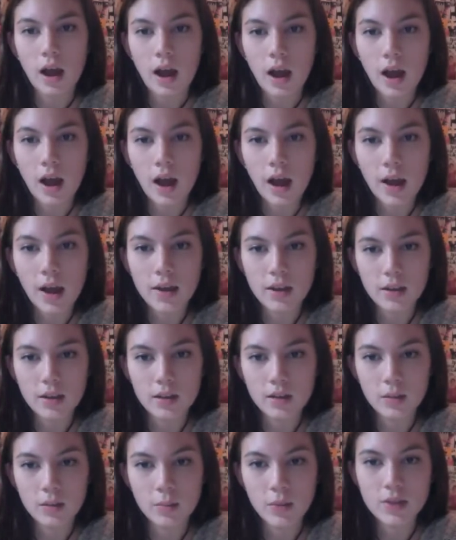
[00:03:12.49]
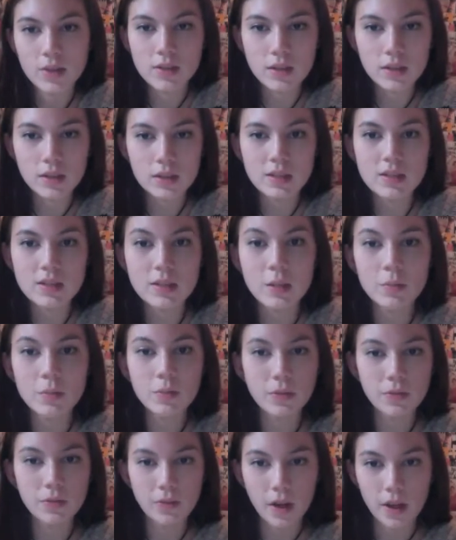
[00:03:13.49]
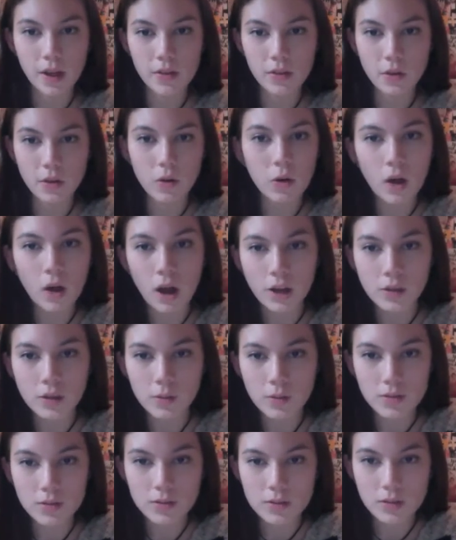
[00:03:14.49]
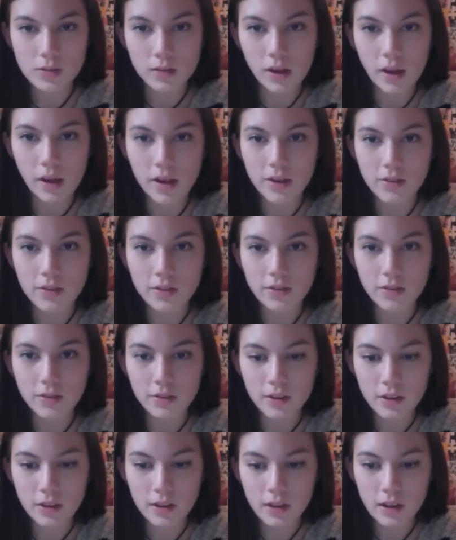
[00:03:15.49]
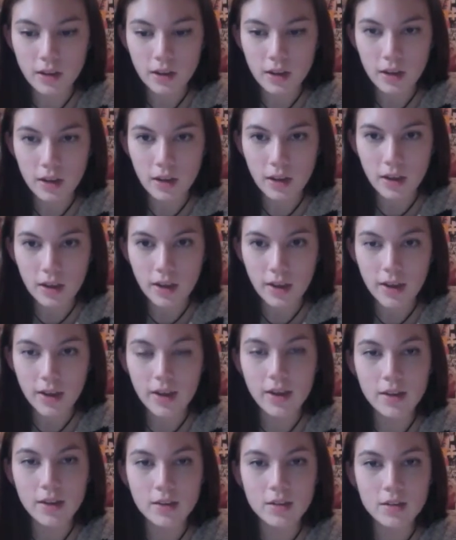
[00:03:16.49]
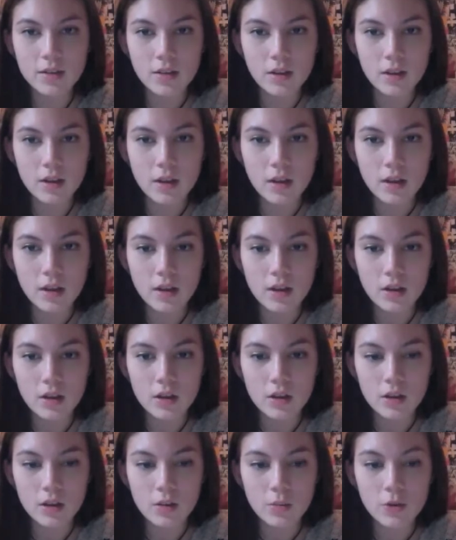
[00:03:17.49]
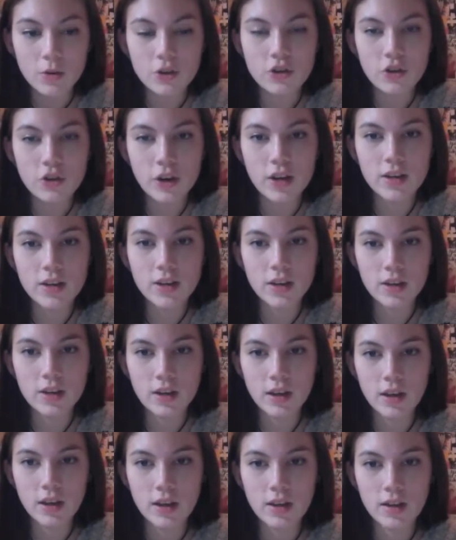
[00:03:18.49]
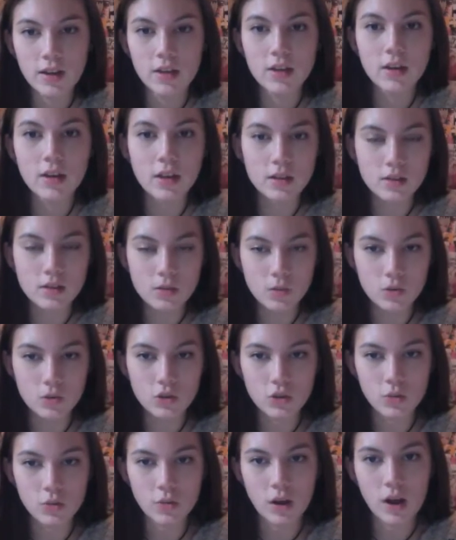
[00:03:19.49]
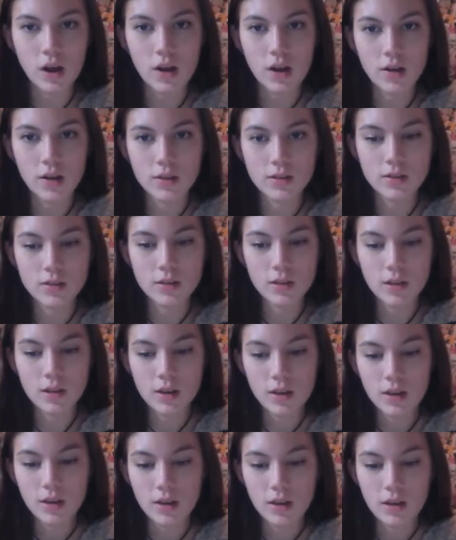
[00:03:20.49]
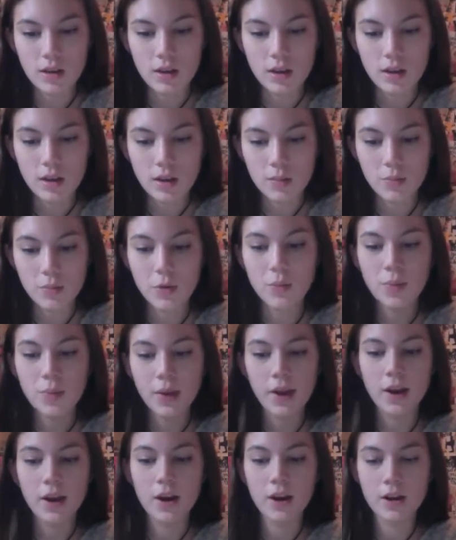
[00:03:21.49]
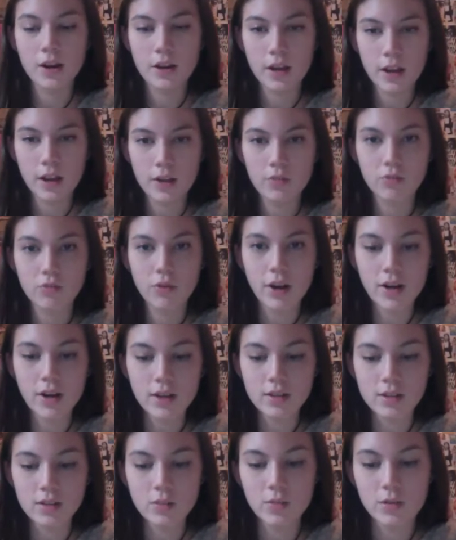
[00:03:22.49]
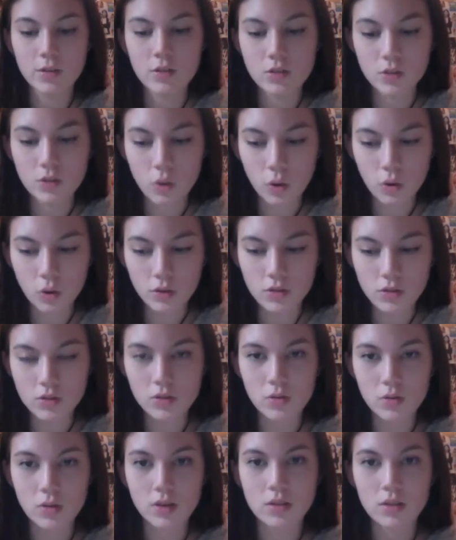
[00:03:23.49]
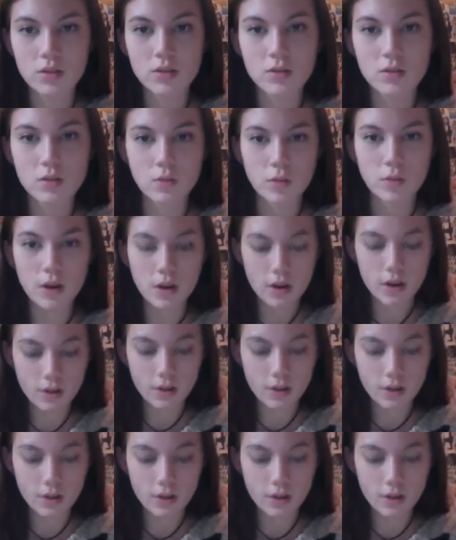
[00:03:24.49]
I basically simplified the whole octopus's life and portrayed it in a sushi box, prepared and ready to be sold to a consumer.